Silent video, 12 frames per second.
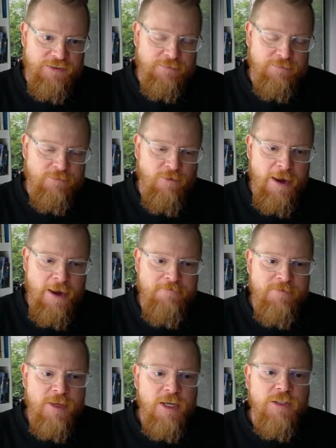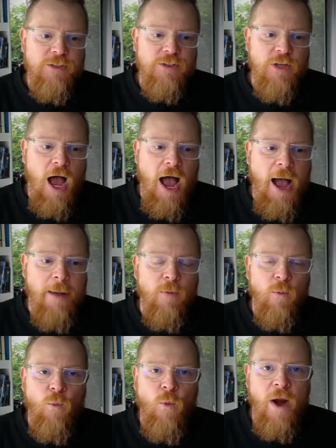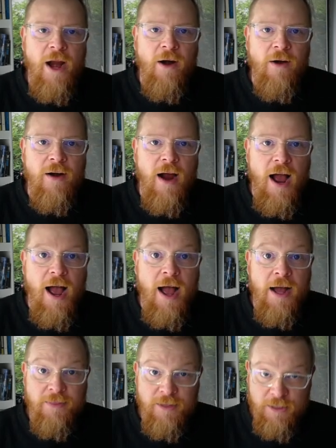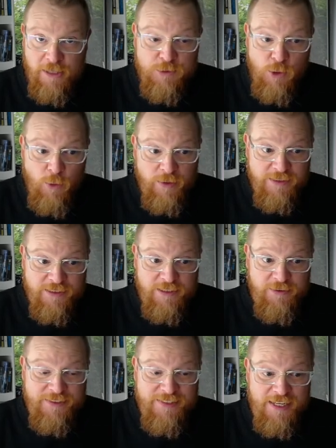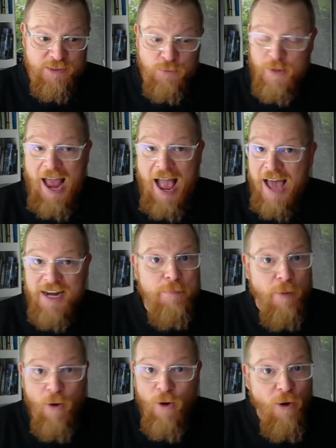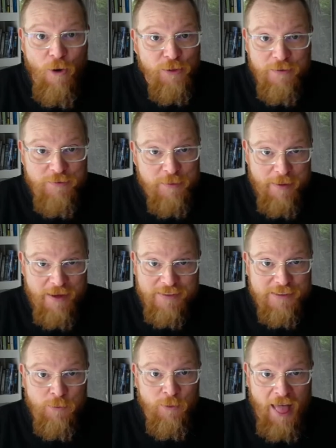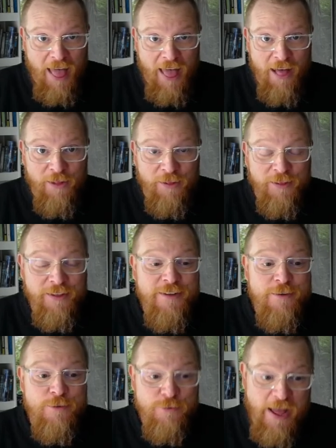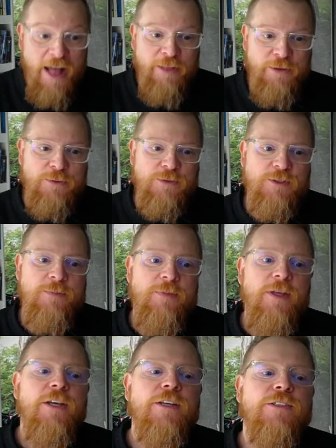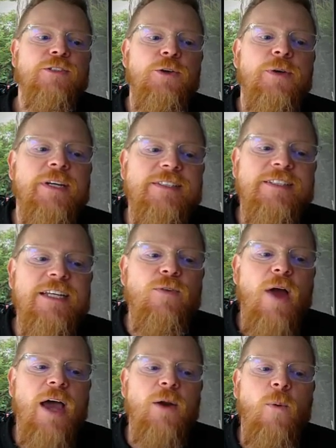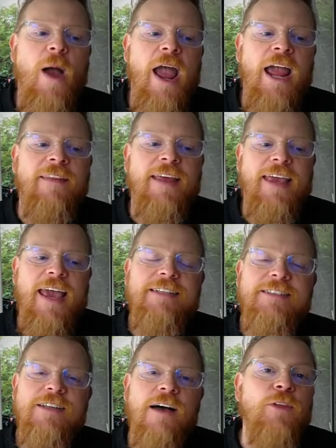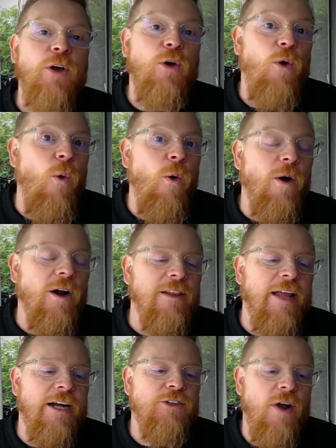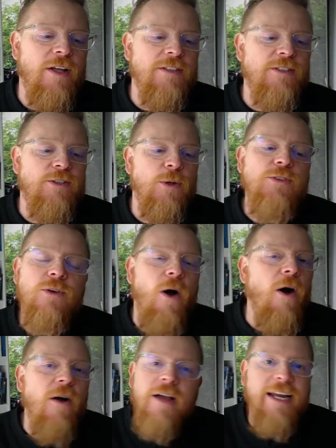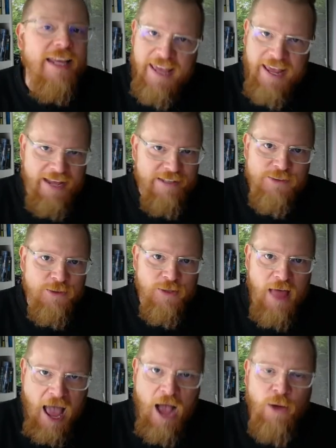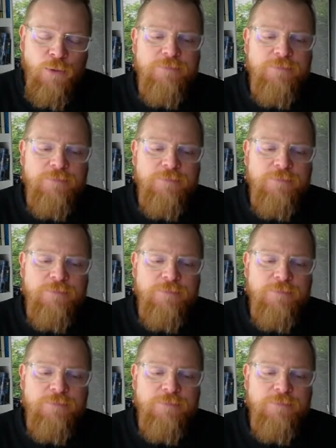right? Where the Clebsch-Gordan series says we add up all of the possible L values. So you can see right away in the case of the core electrons, those are all going to cancel out.